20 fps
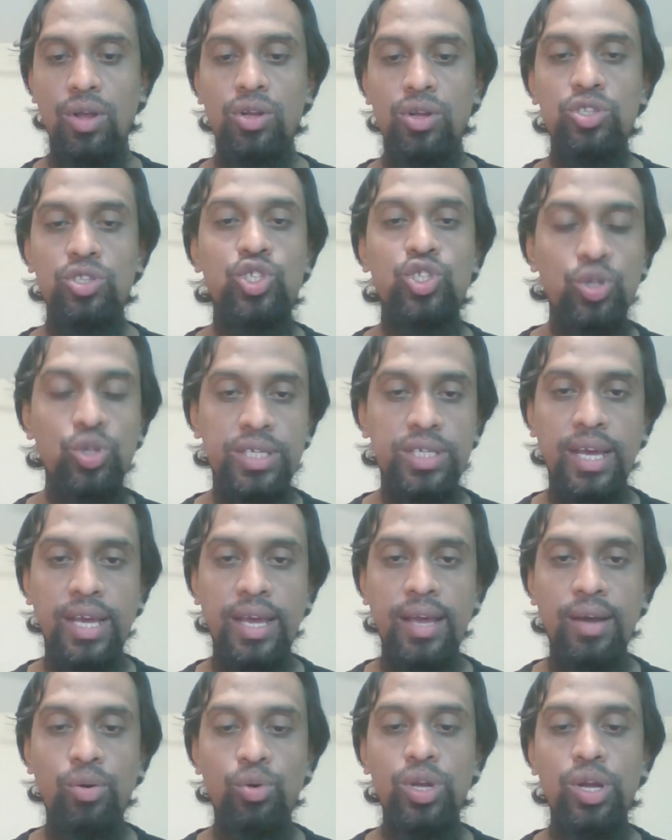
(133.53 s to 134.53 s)
Today
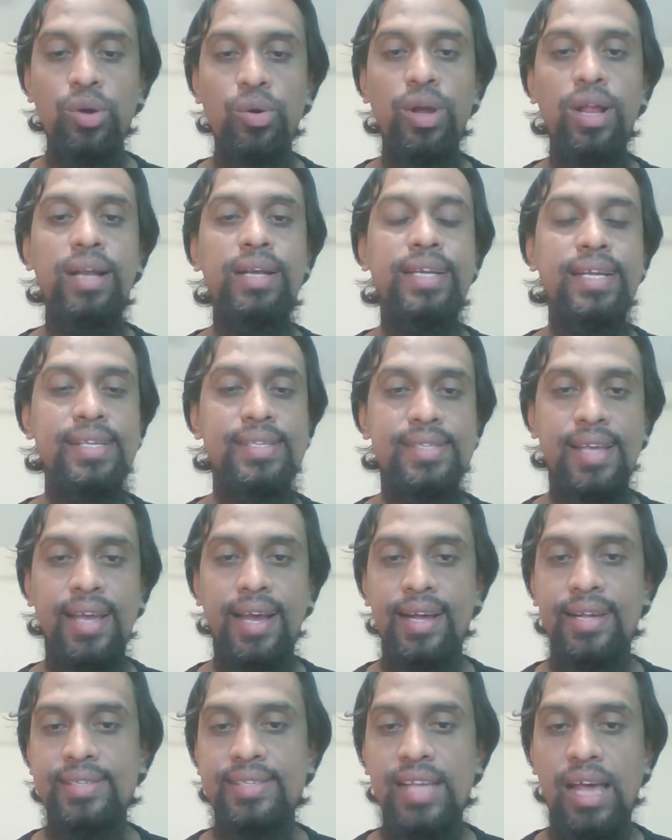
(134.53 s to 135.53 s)
we will
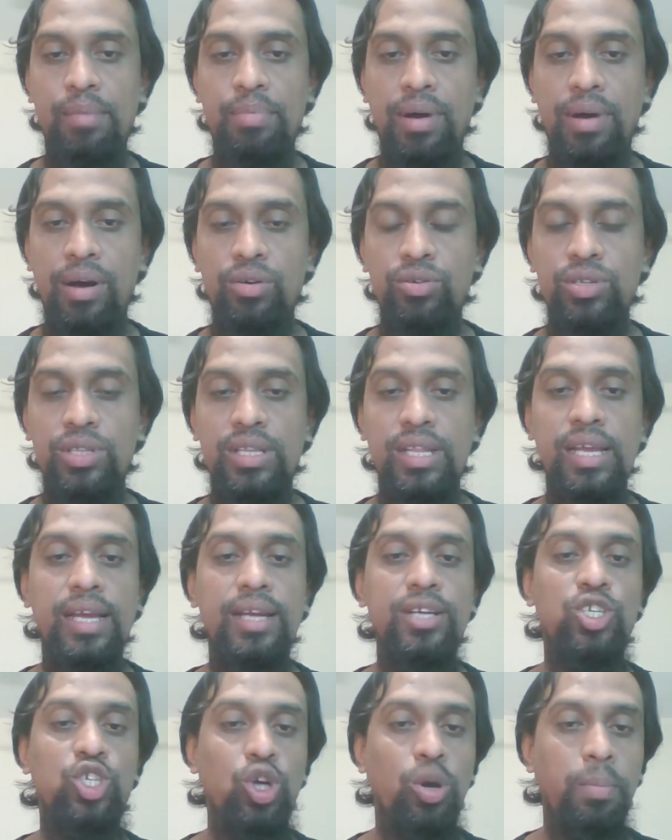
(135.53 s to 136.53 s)
discuss about the
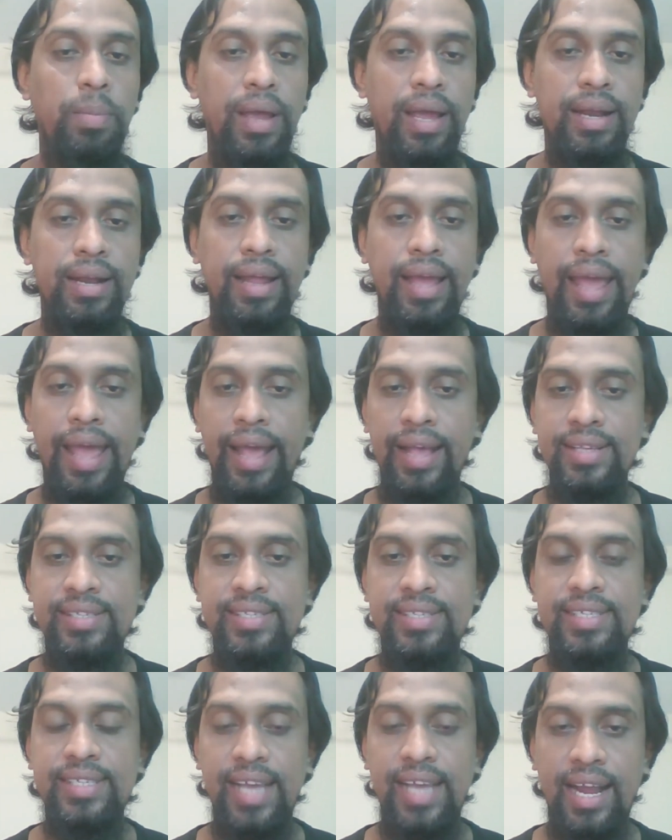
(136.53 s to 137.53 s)
Domain Age
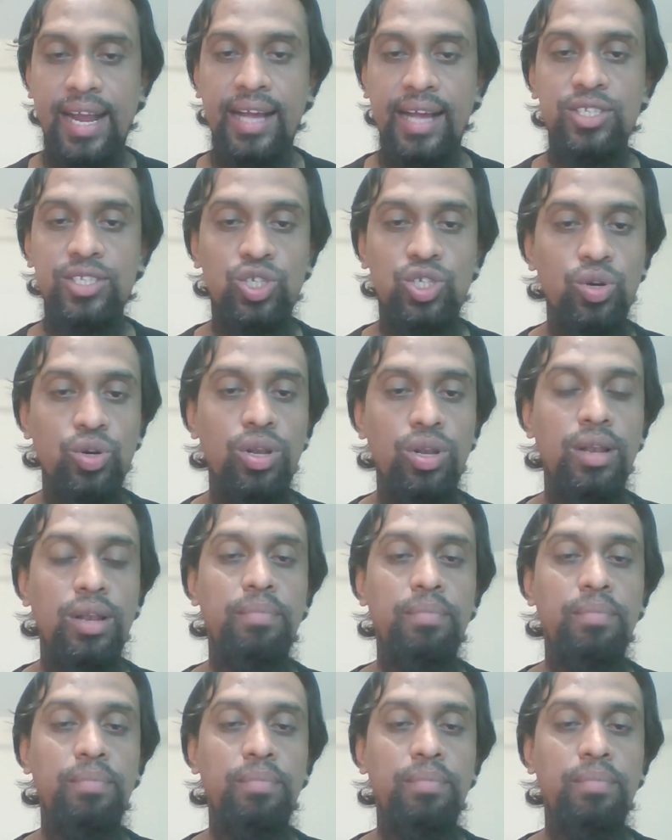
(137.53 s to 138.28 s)
Checker tool.